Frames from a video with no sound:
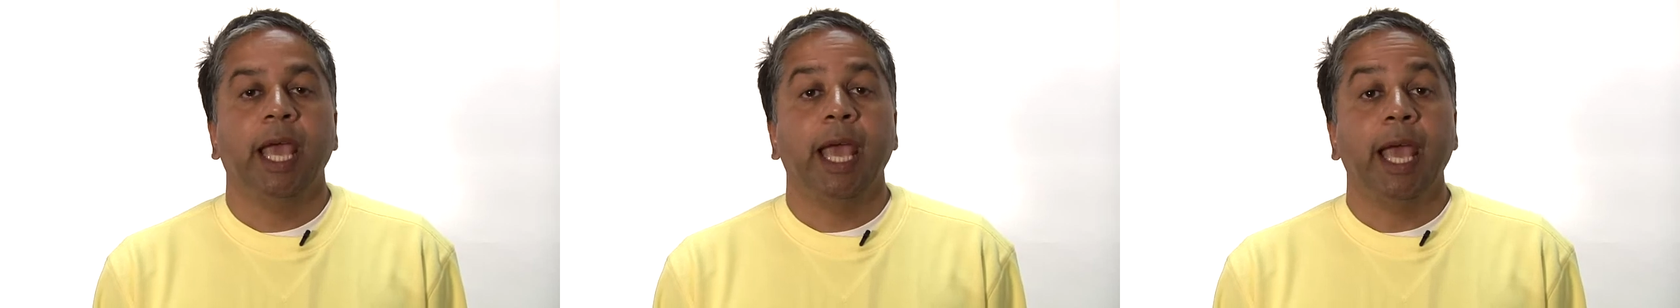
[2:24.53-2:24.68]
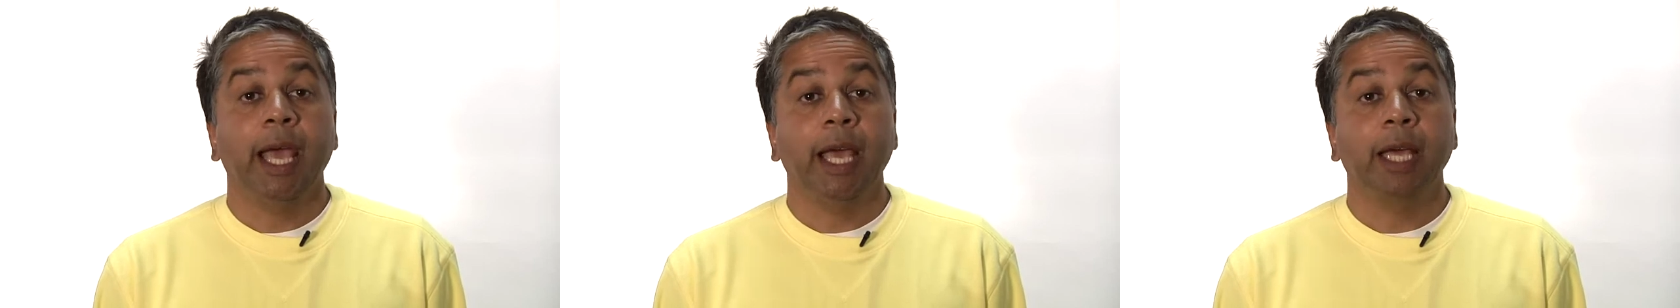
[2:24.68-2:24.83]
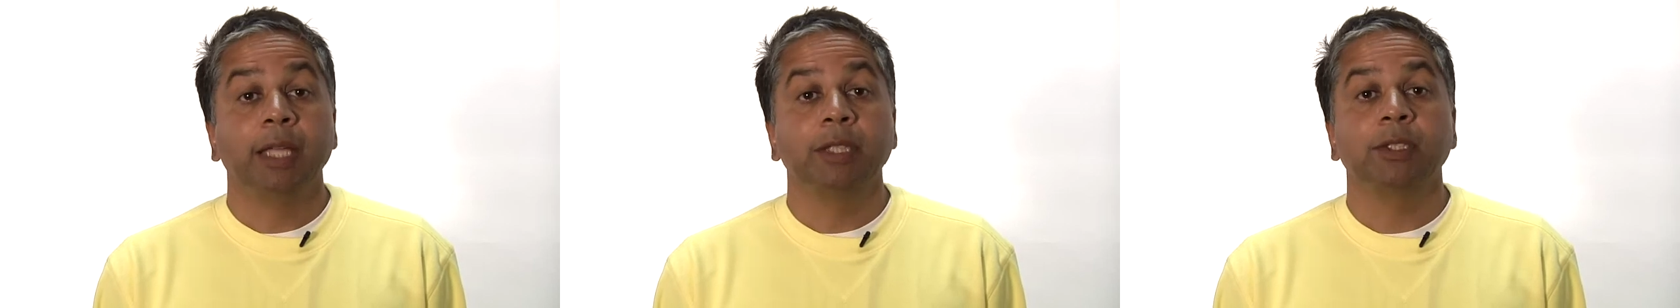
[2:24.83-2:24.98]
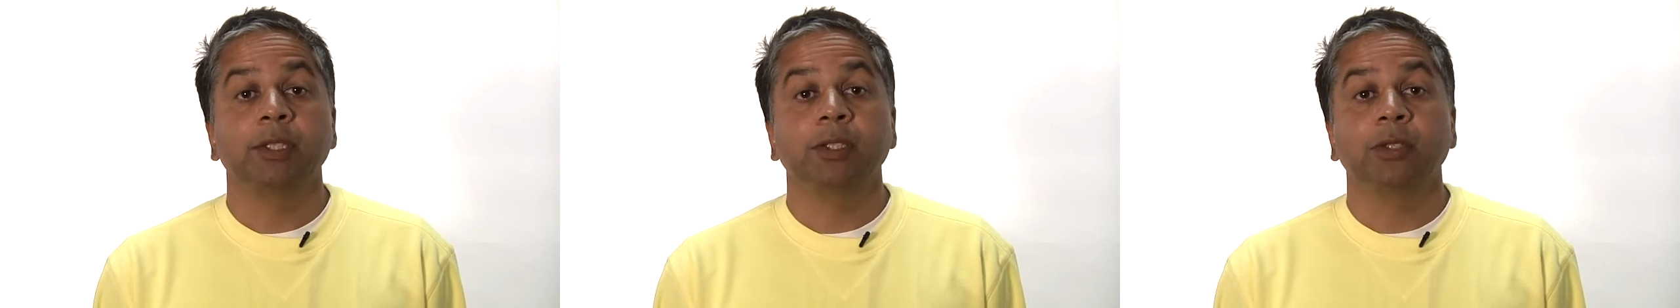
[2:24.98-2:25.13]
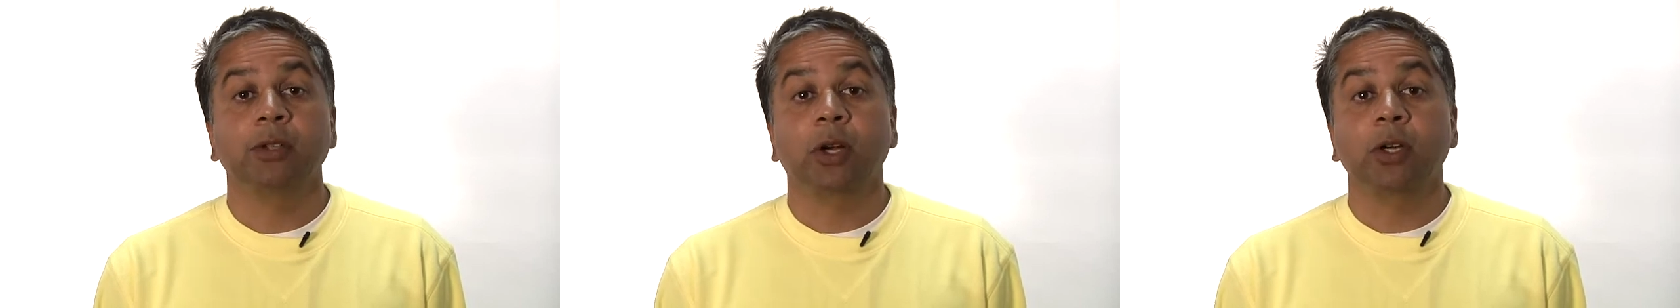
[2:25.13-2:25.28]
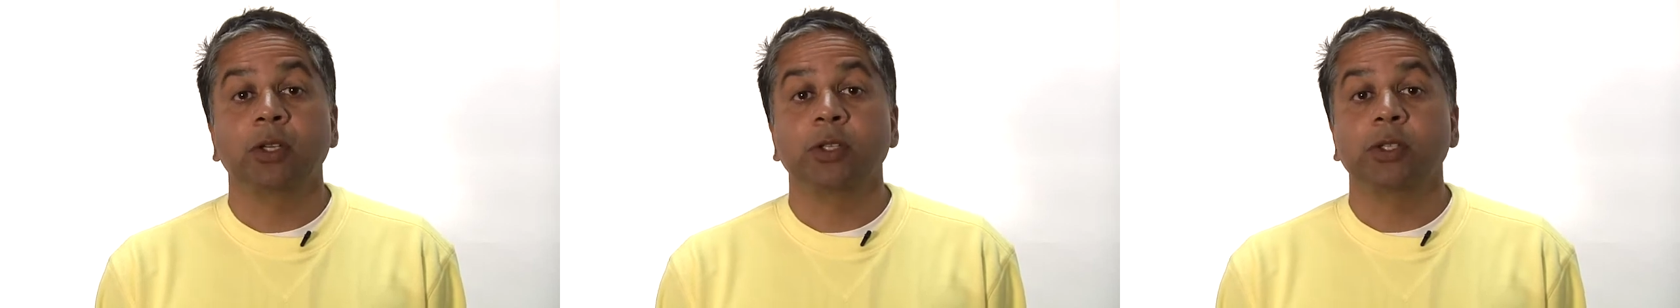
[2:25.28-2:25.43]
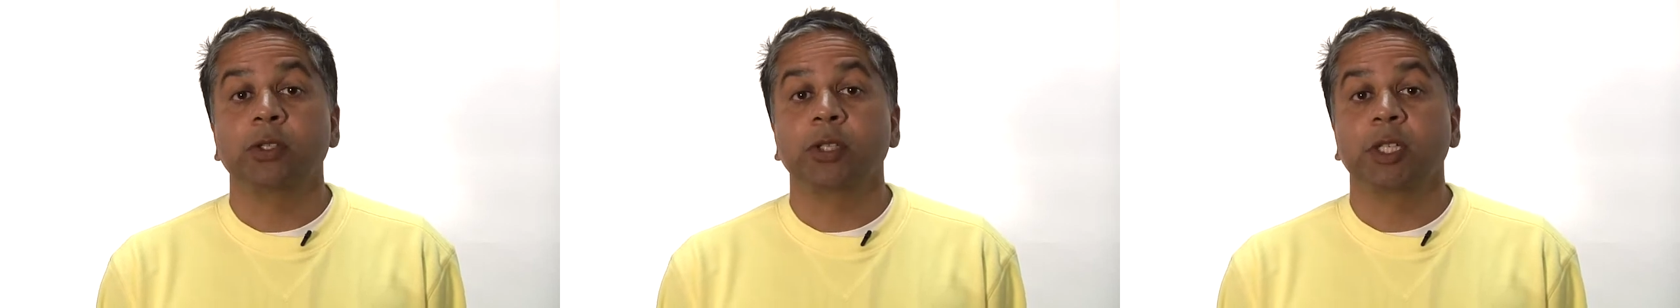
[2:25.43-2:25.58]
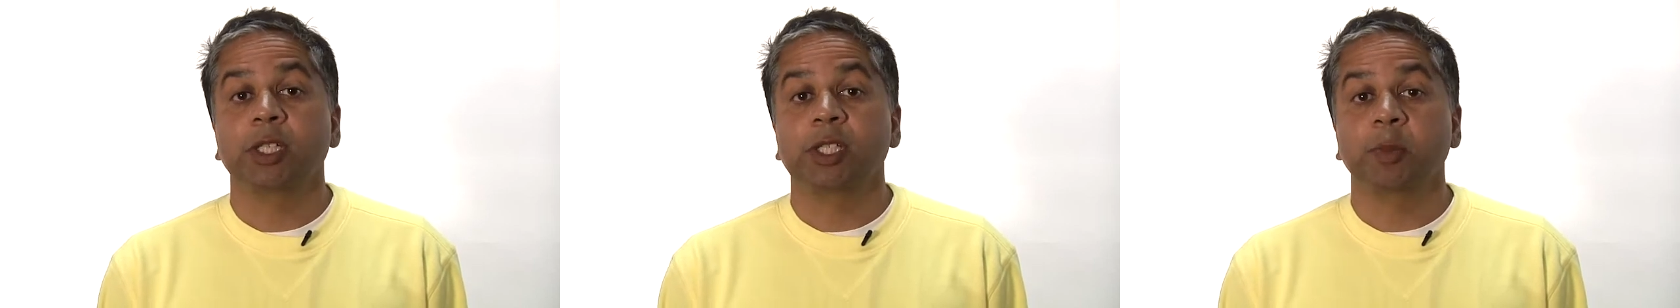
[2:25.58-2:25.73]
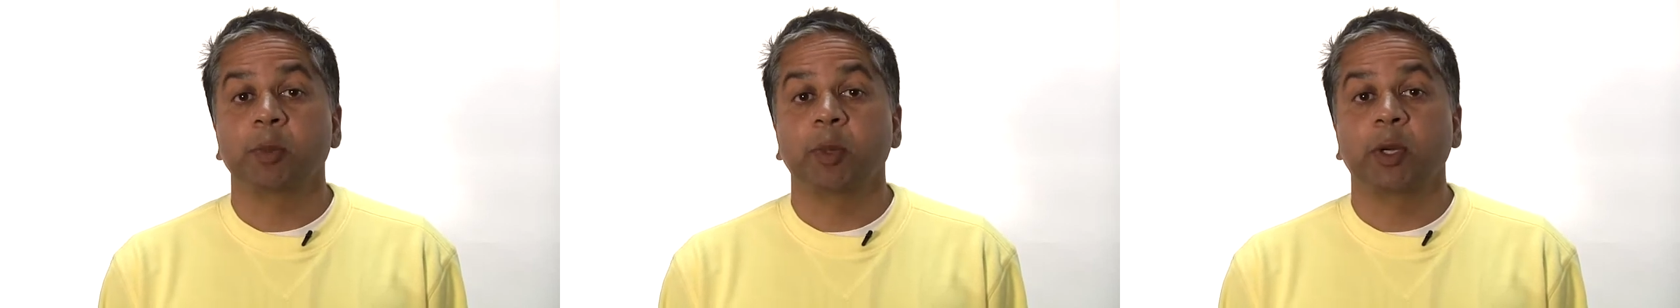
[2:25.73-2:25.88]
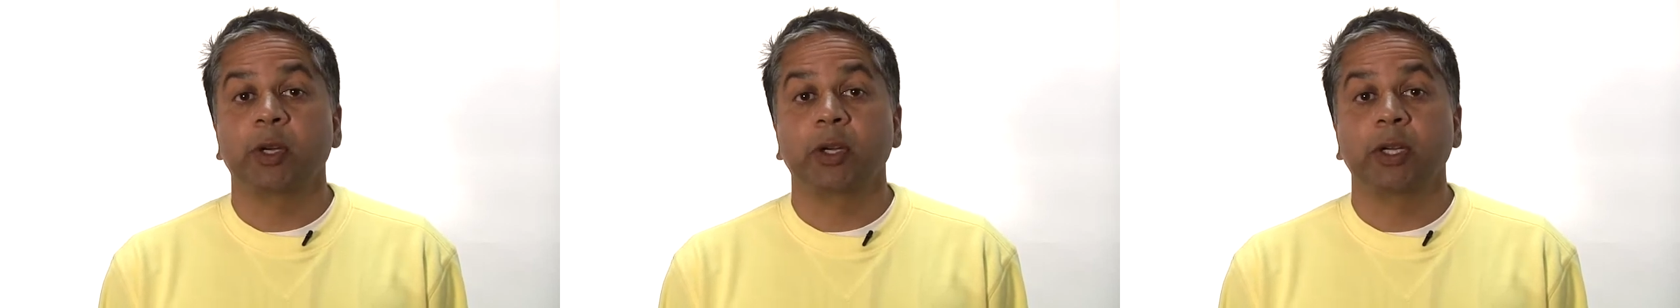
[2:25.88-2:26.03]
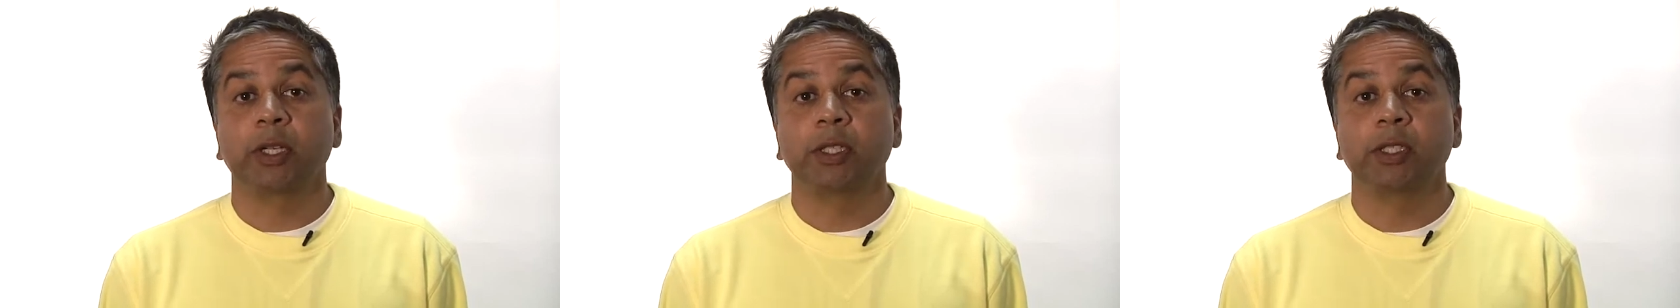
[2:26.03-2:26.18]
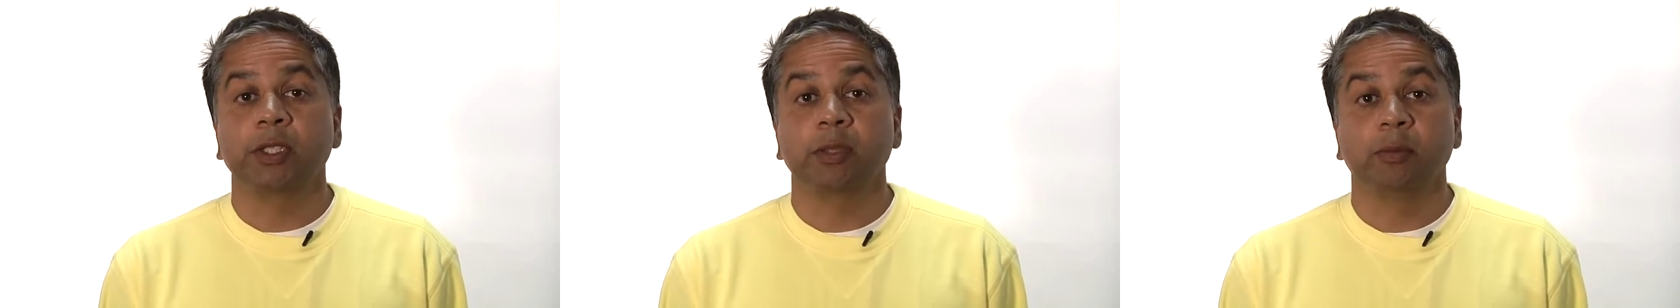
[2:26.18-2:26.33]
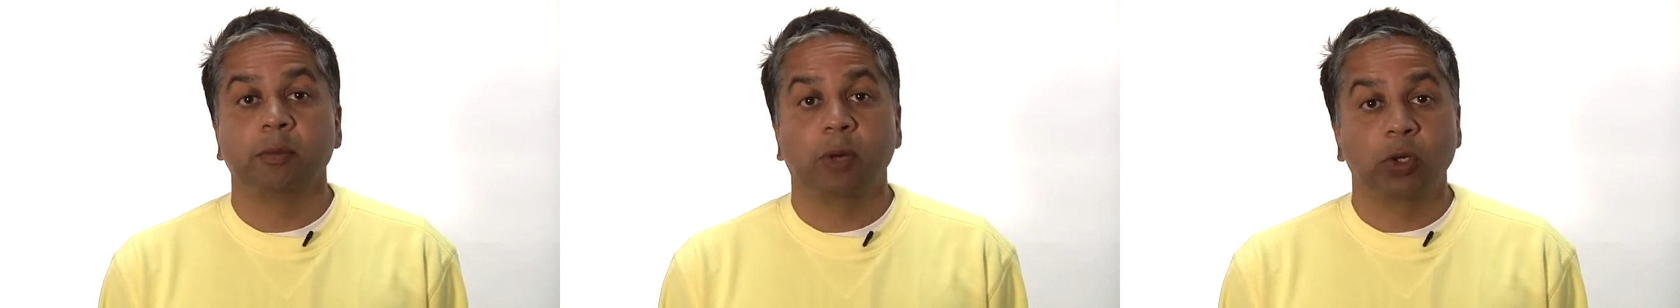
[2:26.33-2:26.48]
and start to
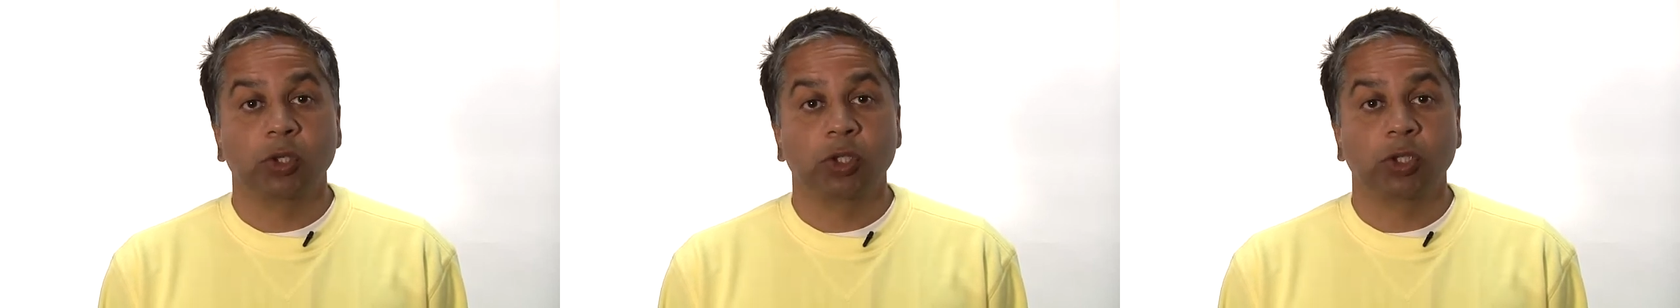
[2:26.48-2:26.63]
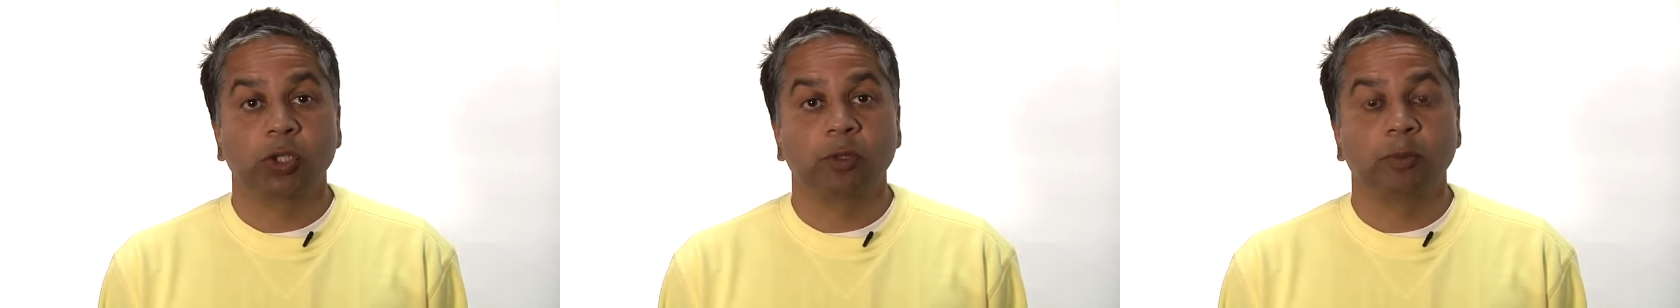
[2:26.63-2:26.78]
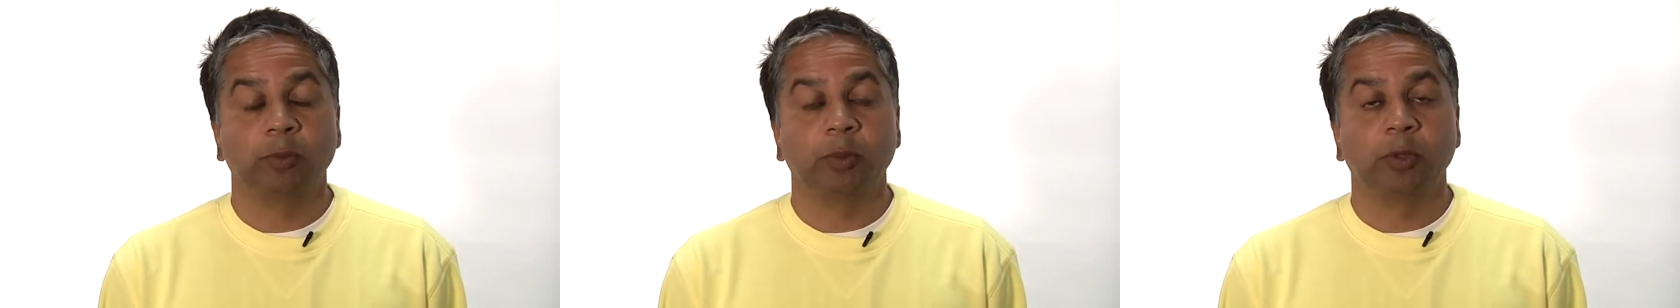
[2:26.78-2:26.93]
experience emotional